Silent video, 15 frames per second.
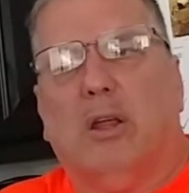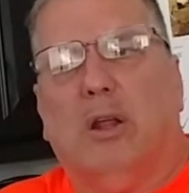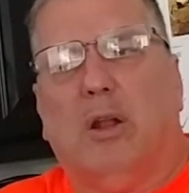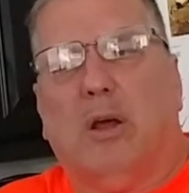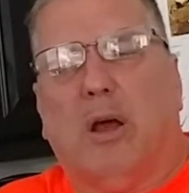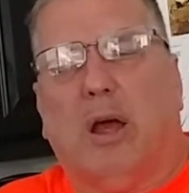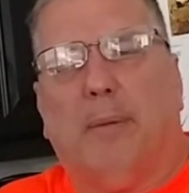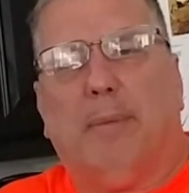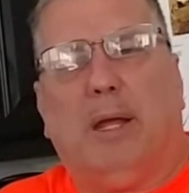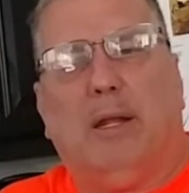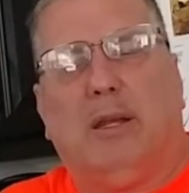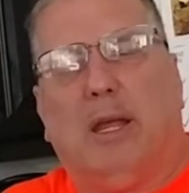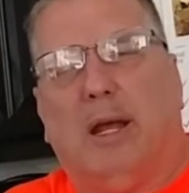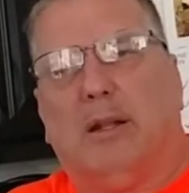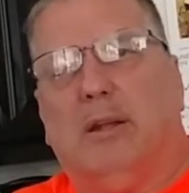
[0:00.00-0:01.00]
you know, I may
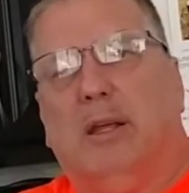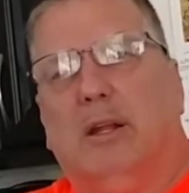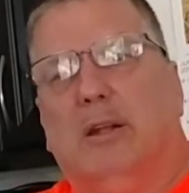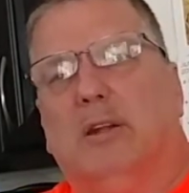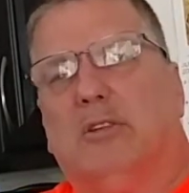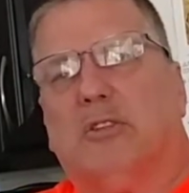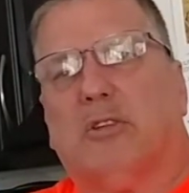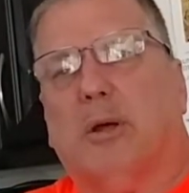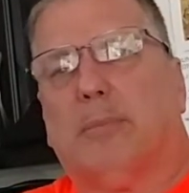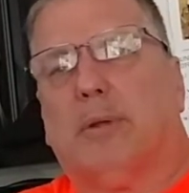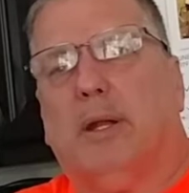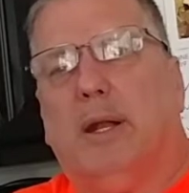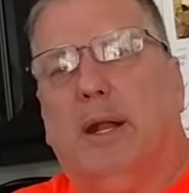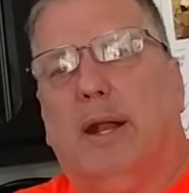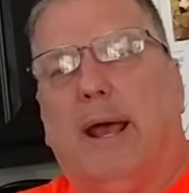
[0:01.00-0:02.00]
get into
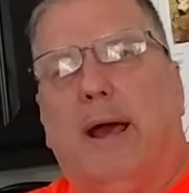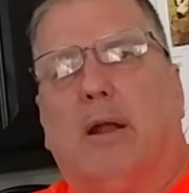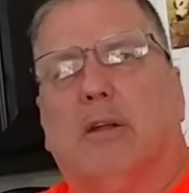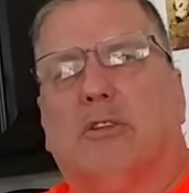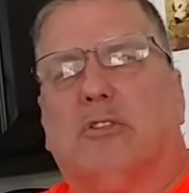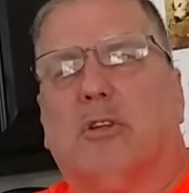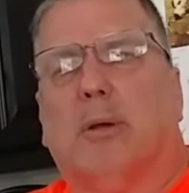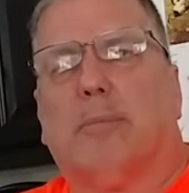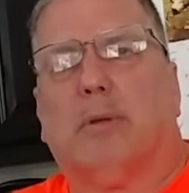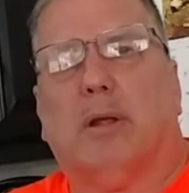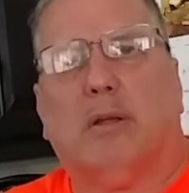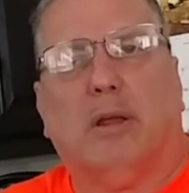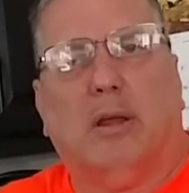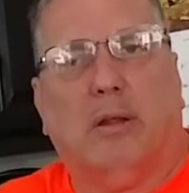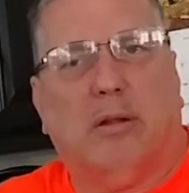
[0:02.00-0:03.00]
something and out of
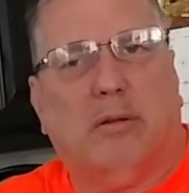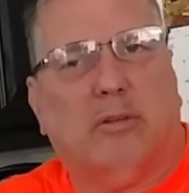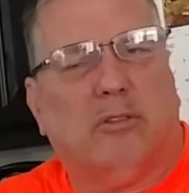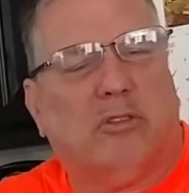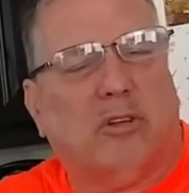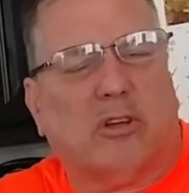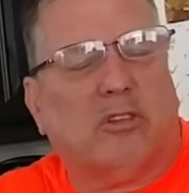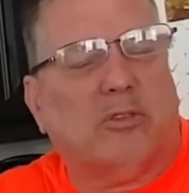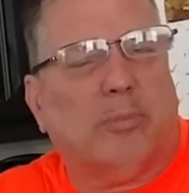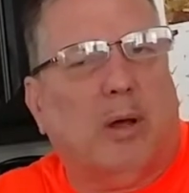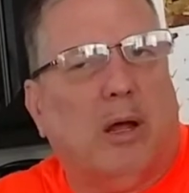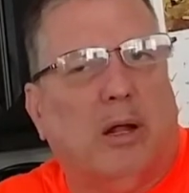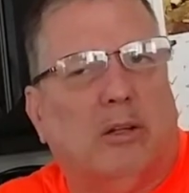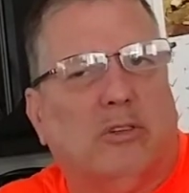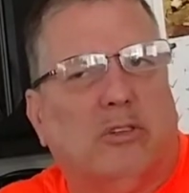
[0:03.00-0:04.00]
something in 6
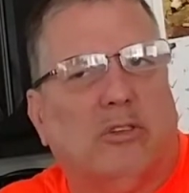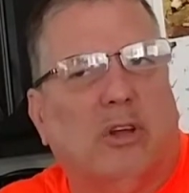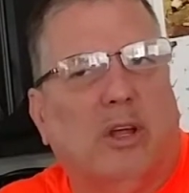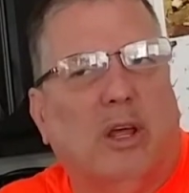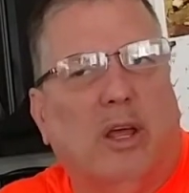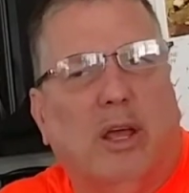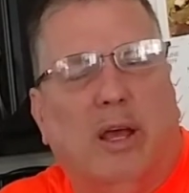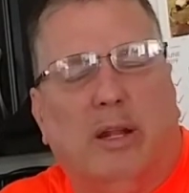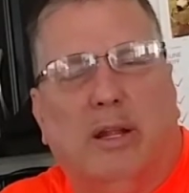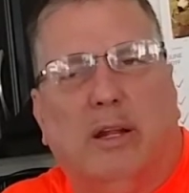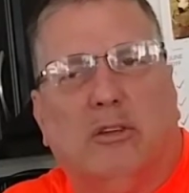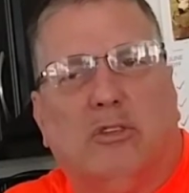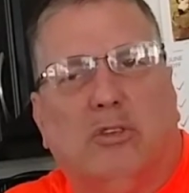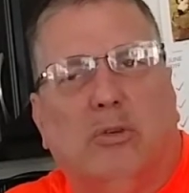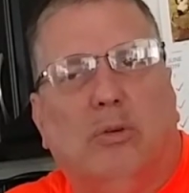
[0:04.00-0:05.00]
months, and
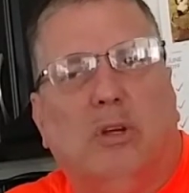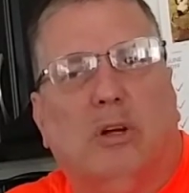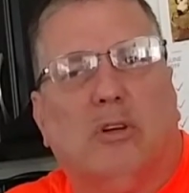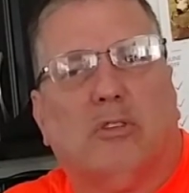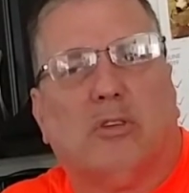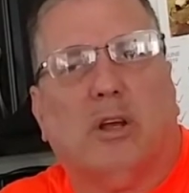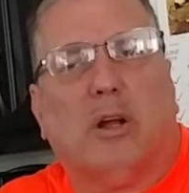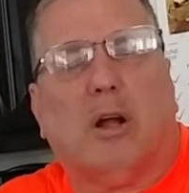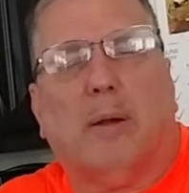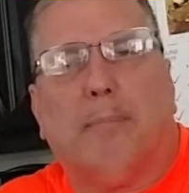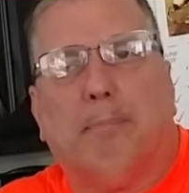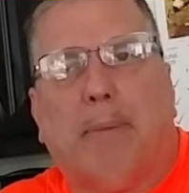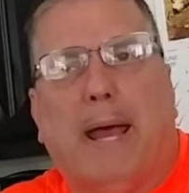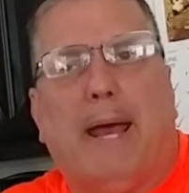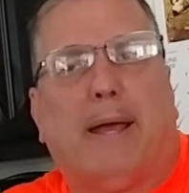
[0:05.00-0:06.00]
then 2 years later
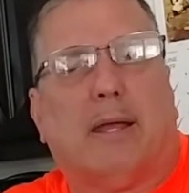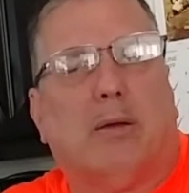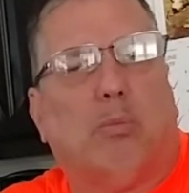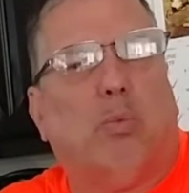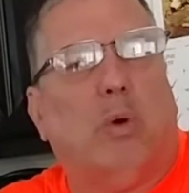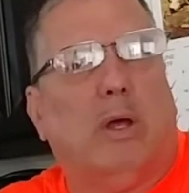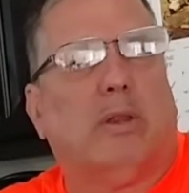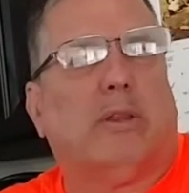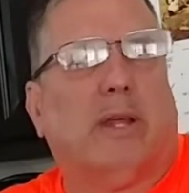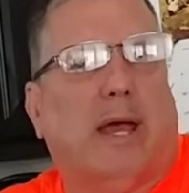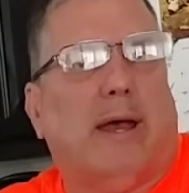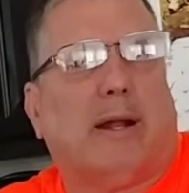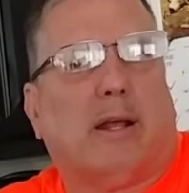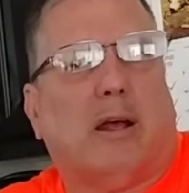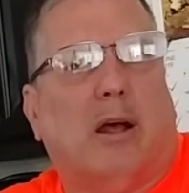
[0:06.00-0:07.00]
I'm back with
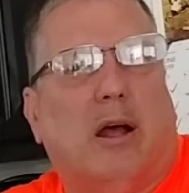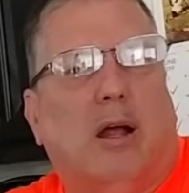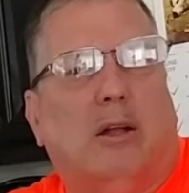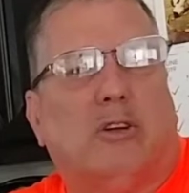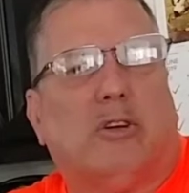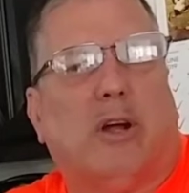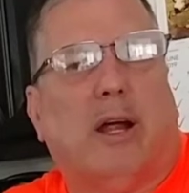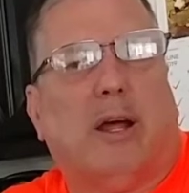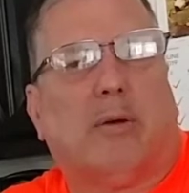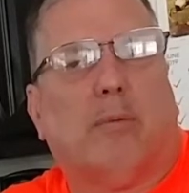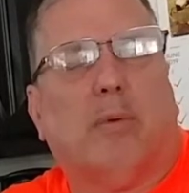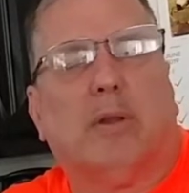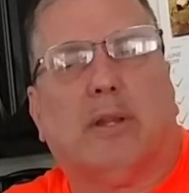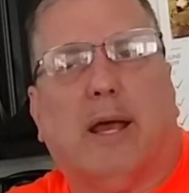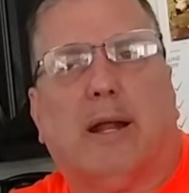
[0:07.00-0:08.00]
that
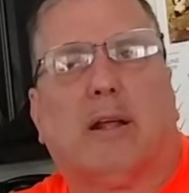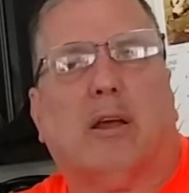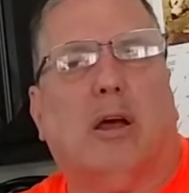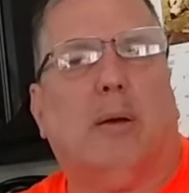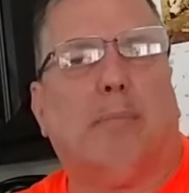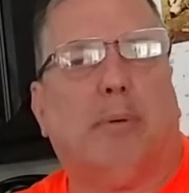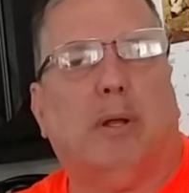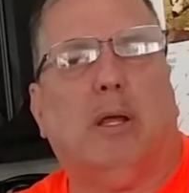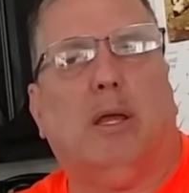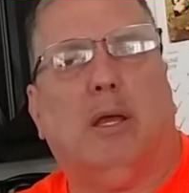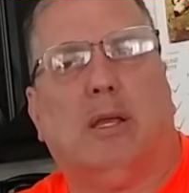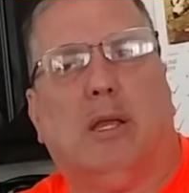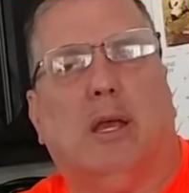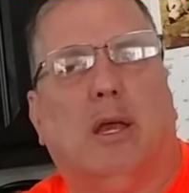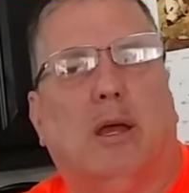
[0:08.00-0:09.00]
contract with that
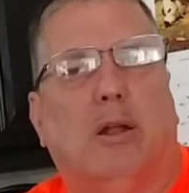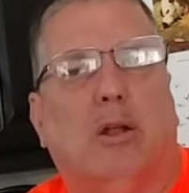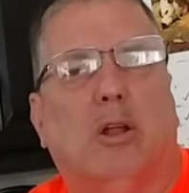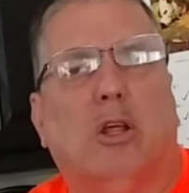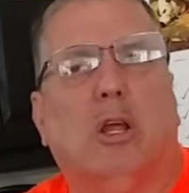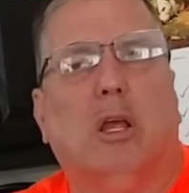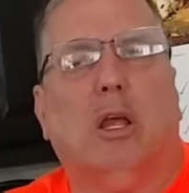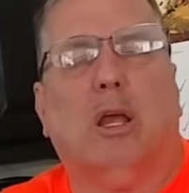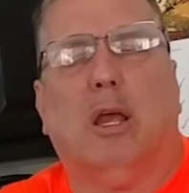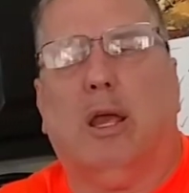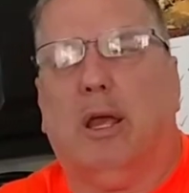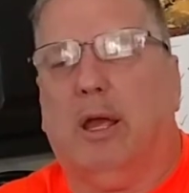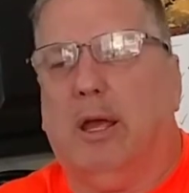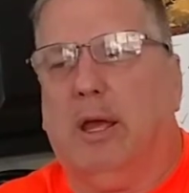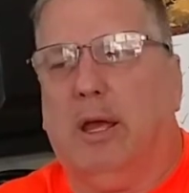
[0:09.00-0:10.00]
company again,
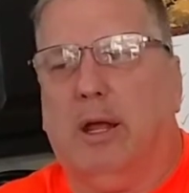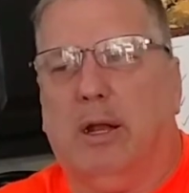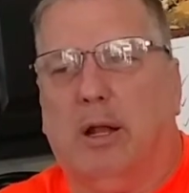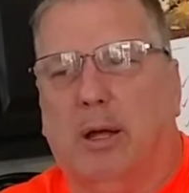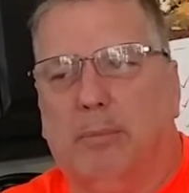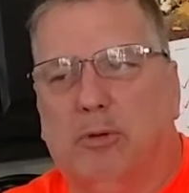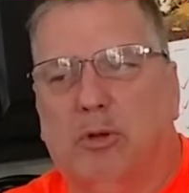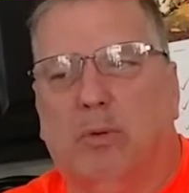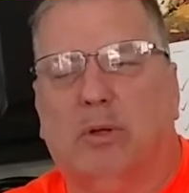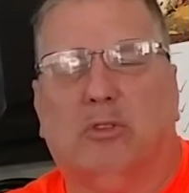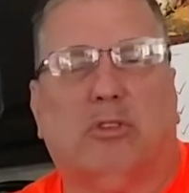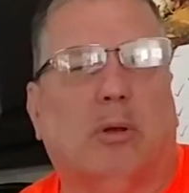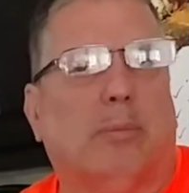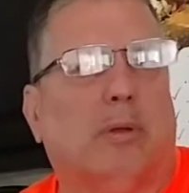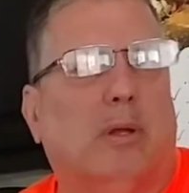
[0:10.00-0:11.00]
and I'm doing
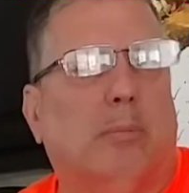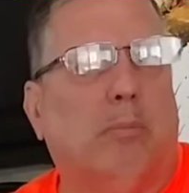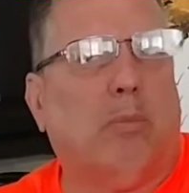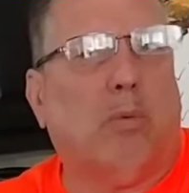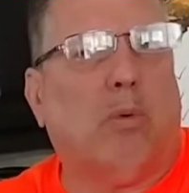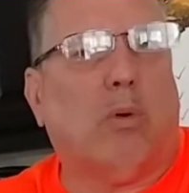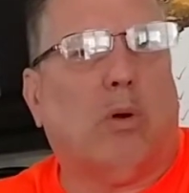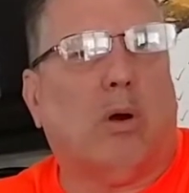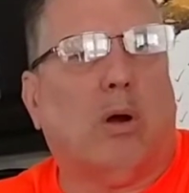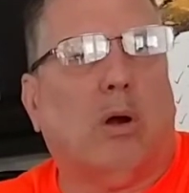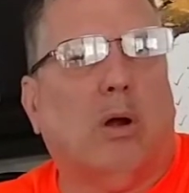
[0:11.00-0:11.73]
something more.